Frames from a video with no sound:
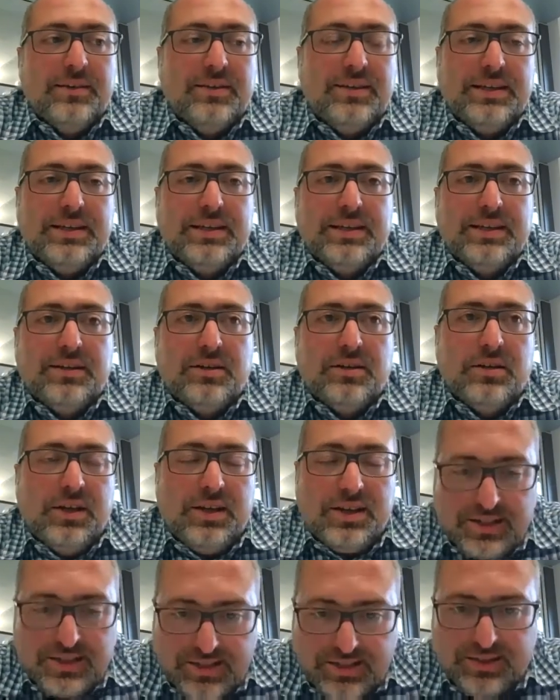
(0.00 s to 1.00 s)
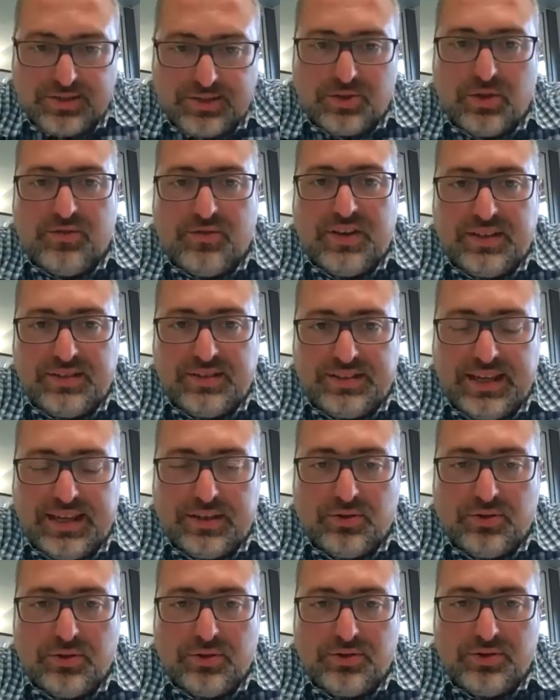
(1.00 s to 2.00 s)
the clusters of health
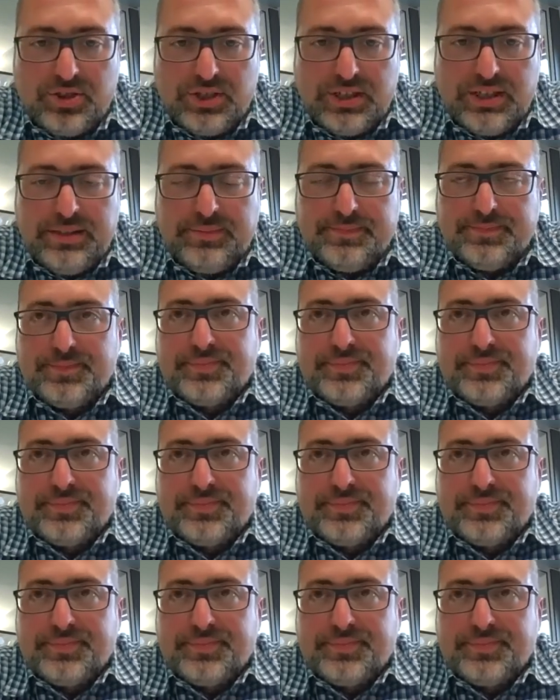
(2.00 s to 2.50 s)
technology